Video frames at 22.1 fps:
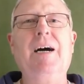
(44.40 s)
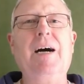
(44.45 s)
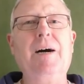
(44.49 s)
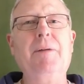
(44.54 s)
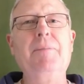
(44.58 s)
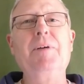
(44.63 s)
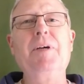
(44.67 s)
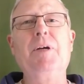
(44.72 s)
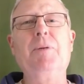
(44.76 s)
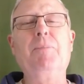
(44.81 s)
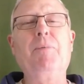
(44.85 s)

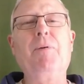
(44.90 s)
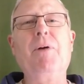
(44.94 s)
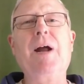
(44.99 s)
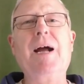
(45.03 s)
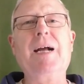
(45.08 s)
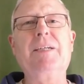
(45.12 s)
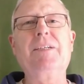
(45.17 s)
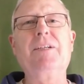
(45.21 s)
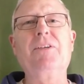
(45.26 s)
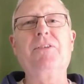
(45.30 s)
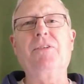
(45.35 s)
I'm going to
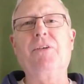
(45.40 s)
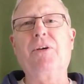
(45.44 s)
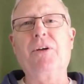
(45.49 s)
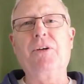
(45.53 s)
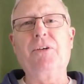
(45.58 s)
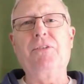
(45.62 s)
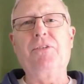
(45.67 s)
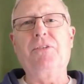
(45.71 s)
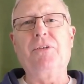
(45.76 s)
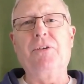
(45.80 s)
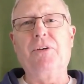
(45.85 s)
practice on
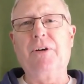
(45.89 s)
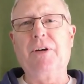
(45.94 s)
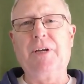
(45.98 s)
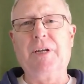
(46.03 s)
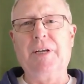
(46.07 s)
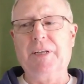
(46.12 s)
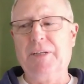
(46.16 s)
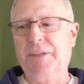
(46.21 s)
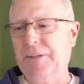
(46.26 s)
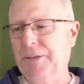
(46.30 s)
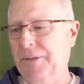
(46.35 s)
a
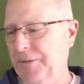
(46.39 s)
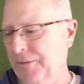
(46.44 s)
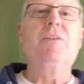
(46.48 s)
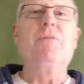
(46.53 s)
surrogate.